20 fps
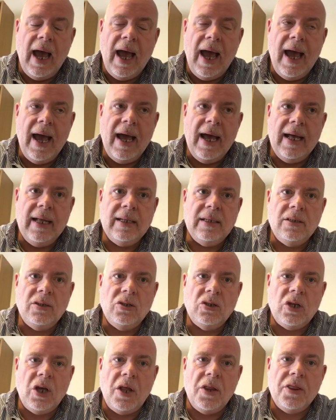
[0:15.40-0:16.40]

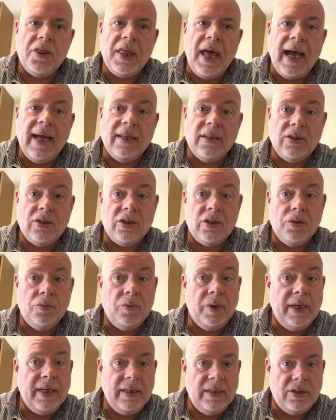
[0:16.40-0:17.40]
and that's the
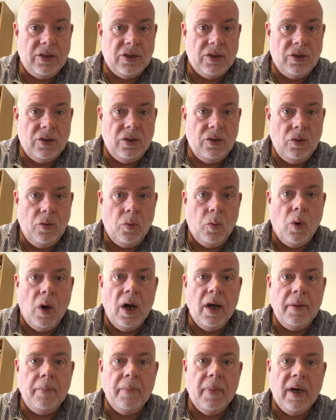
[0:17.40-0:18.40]
reason
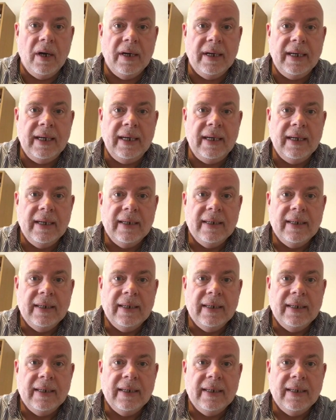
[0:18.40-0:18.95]
why my